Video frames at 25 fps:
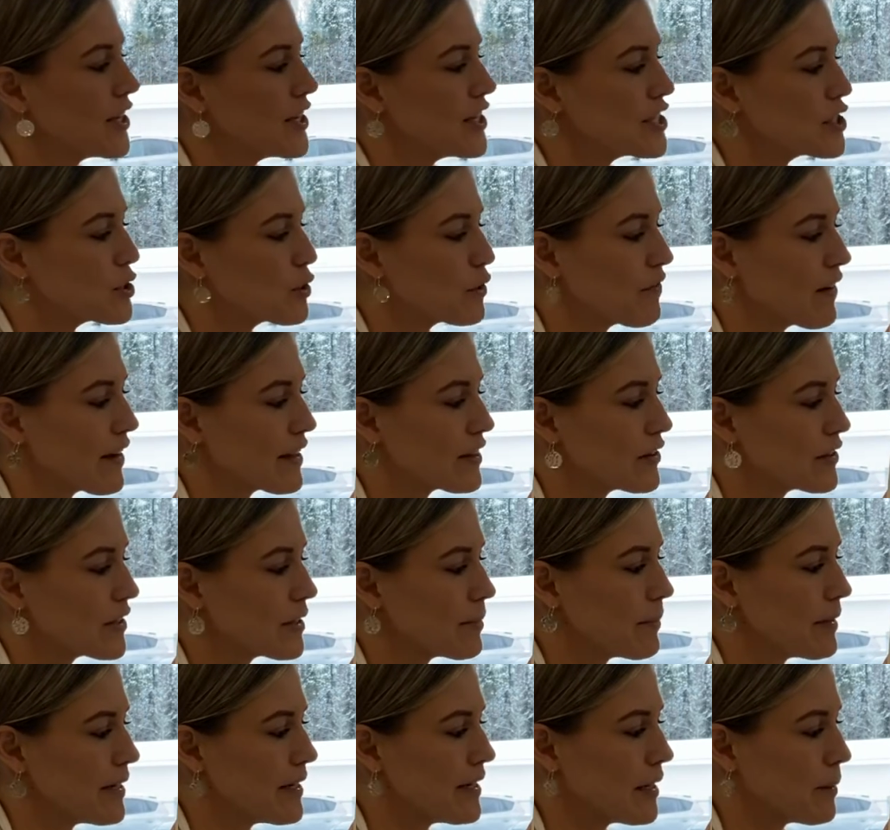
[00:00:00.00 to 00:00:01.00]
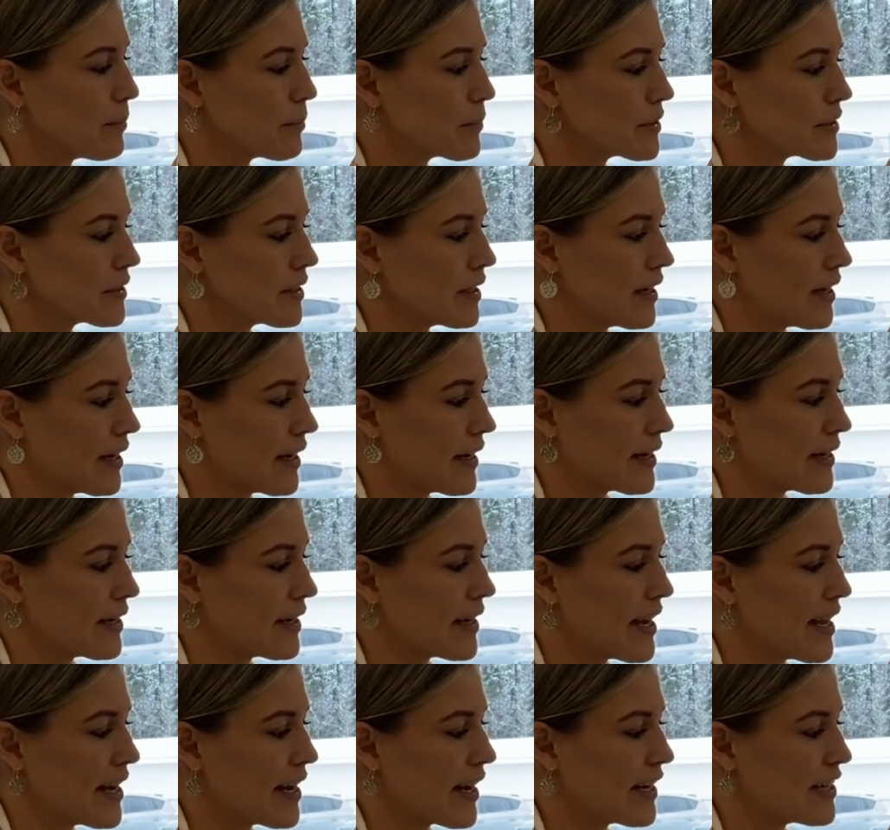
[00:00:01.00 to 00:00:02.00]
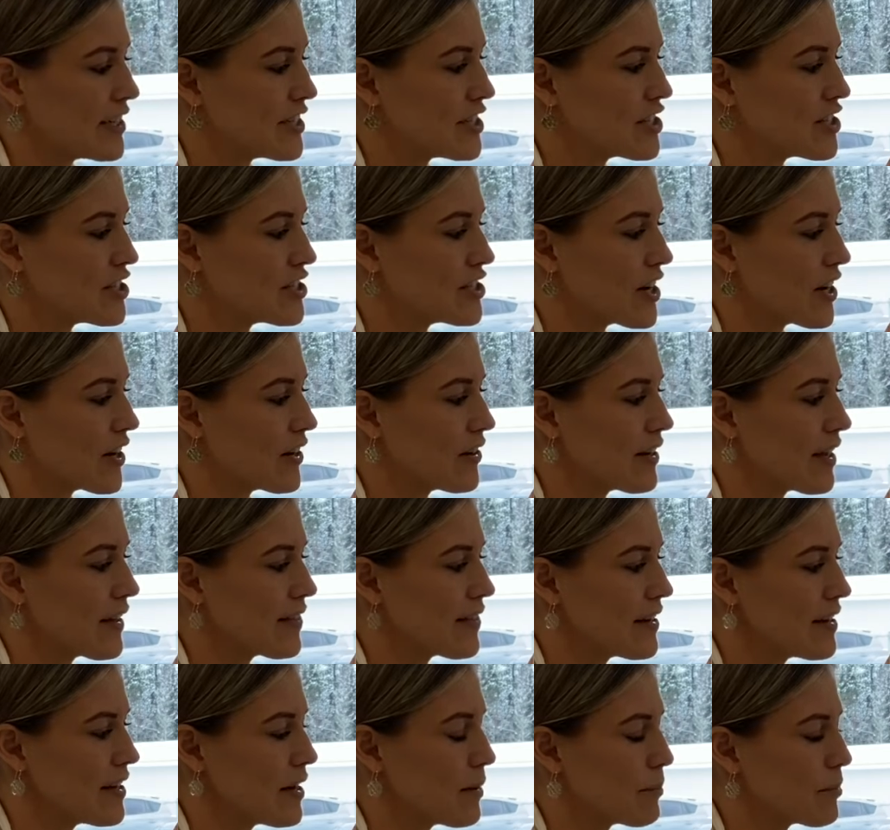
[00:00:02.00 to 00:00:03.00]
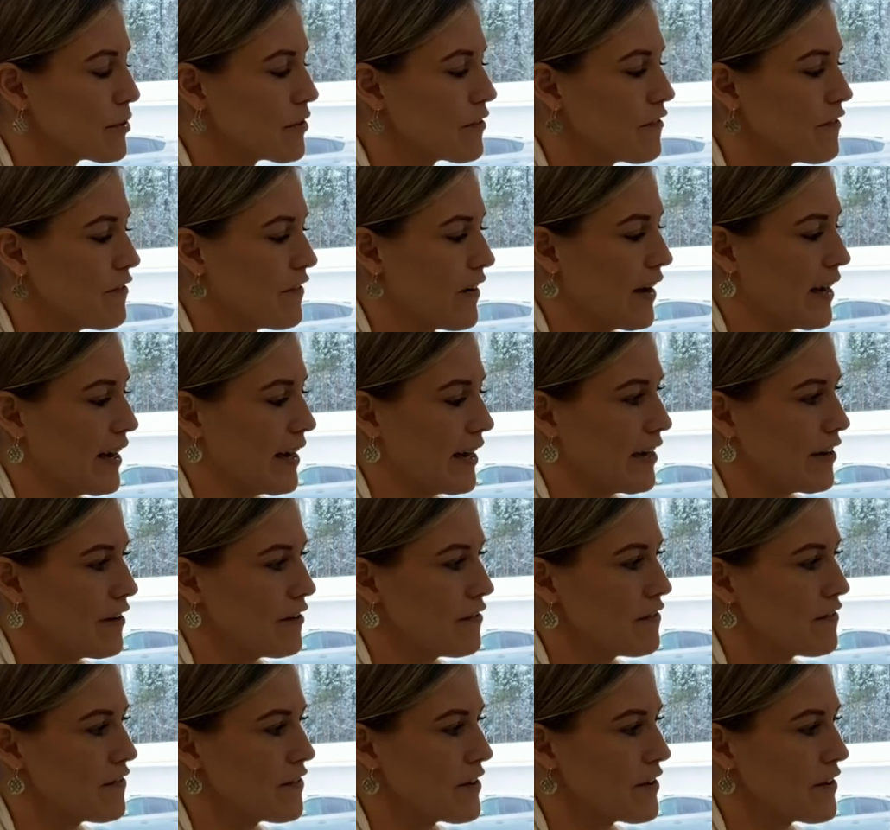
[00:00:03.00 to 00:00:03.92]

So if I look at my number line and I start at the number 5,